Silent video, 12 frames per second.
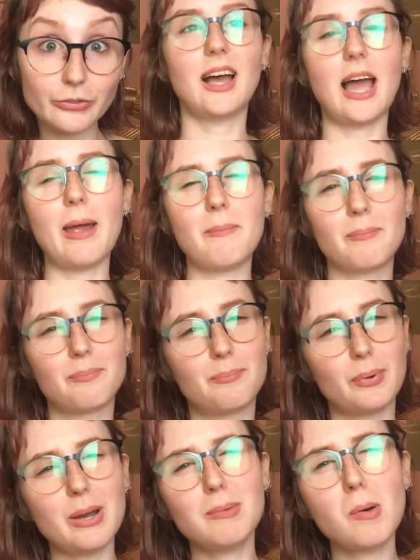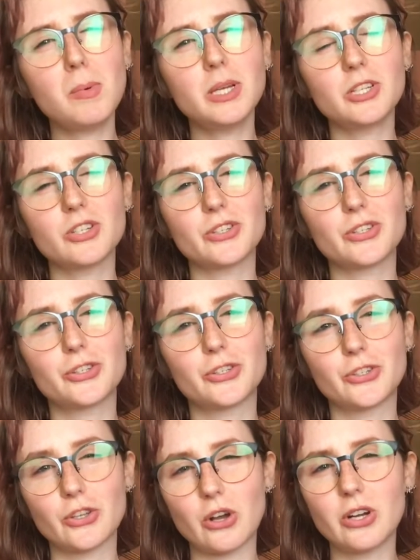I probably
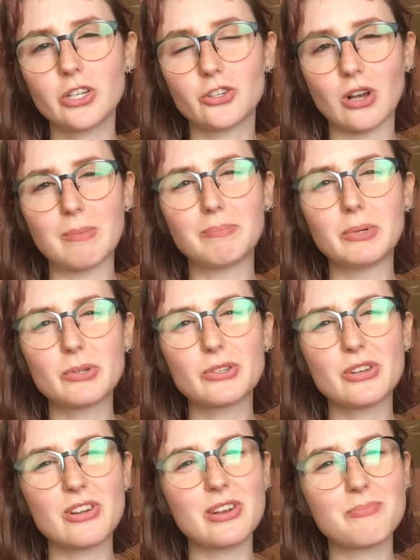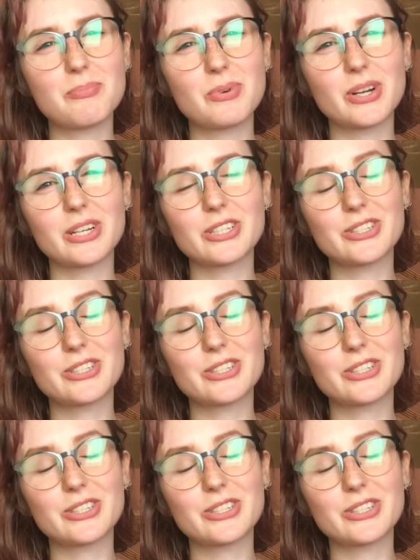just saw a job post on Upwork,